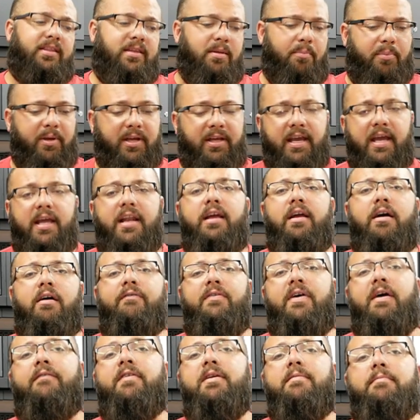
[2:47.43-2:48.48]
at the beginning
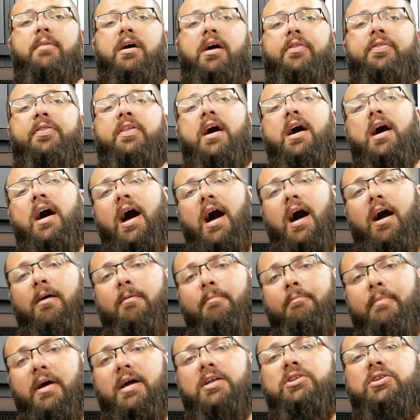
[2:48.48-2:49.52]
of every month.
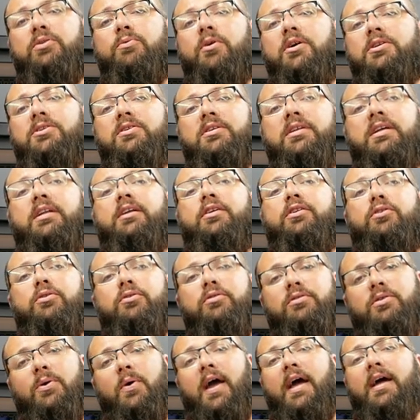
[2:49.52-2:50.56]
I'll mention what you need to
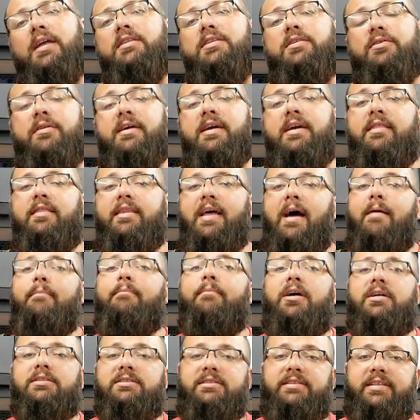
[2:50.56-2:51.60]
do to enter in that
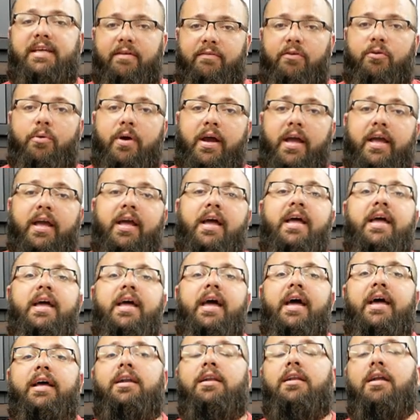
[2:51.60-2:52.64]
month's giveaway.
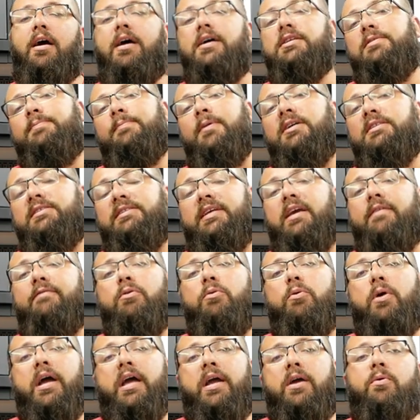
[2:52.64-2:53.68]
And last month's
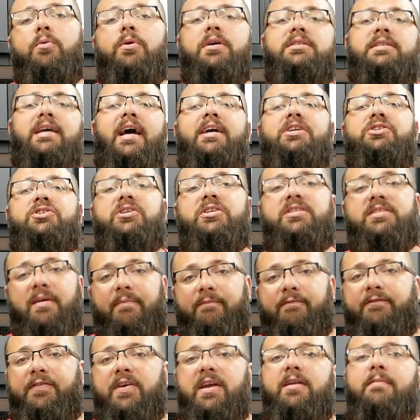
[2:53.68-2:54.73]
giveaway was actually
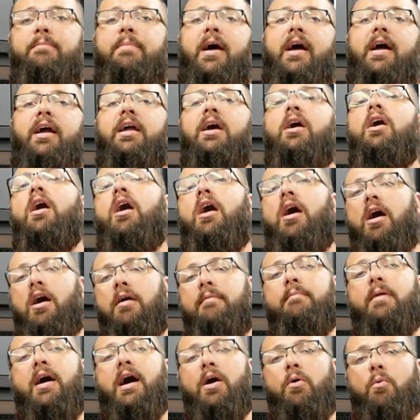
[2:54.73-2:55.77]
some feedback
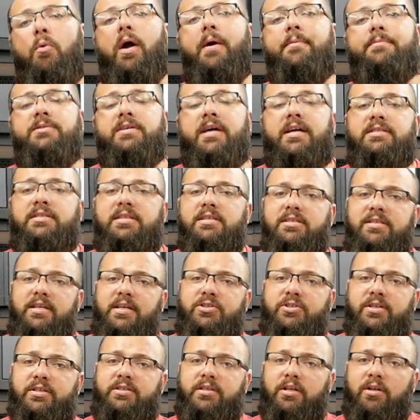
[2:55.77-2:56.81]
on my website since
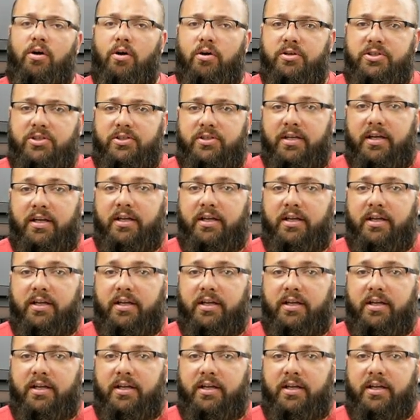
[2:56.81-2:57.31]
I just launched